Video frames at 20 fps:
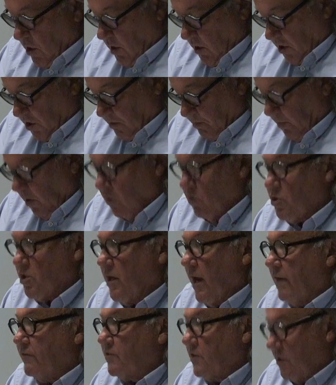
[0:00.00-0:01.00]
explosion
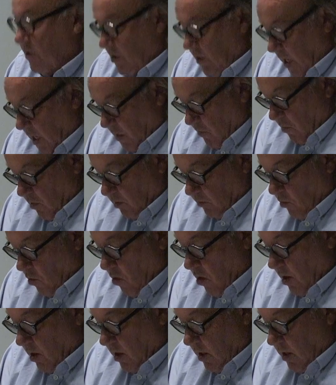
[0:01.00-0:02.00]
after the Second World
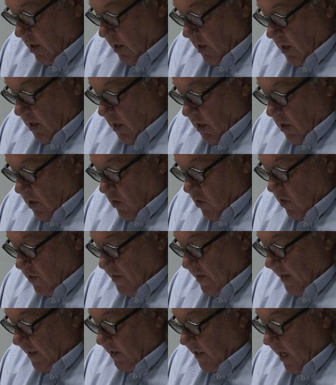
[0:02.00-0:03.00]
War, could
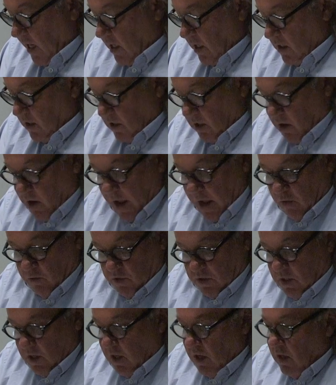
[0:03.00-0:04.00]
they take into
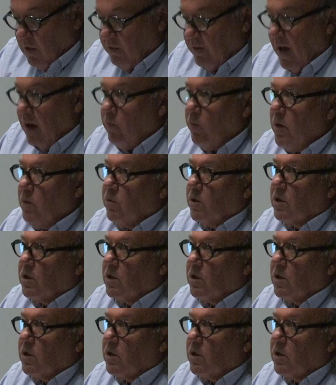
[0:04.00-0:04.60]
account that we were